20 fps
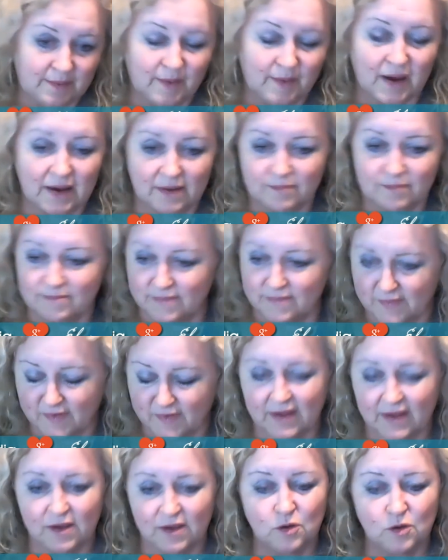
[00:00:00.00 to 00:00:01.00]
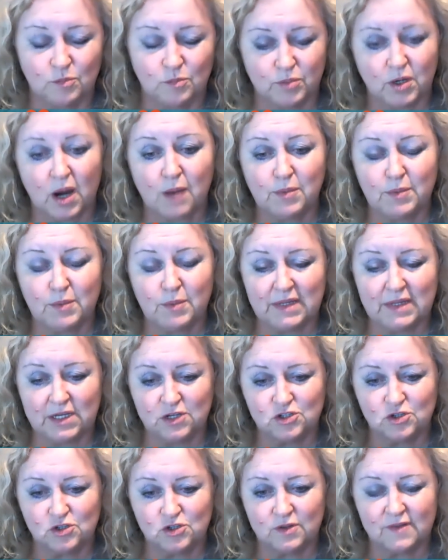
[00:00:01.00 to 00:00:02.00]
I say you probably
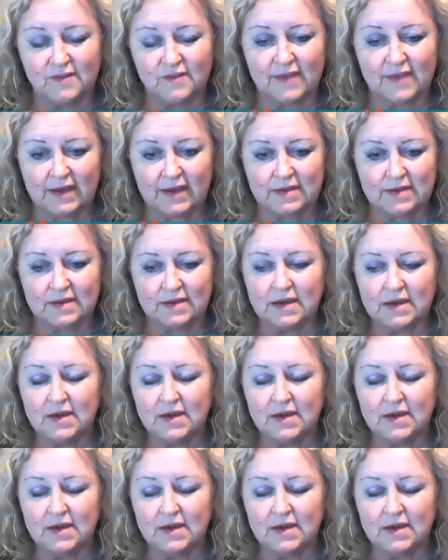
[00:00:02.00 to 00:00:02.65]
should set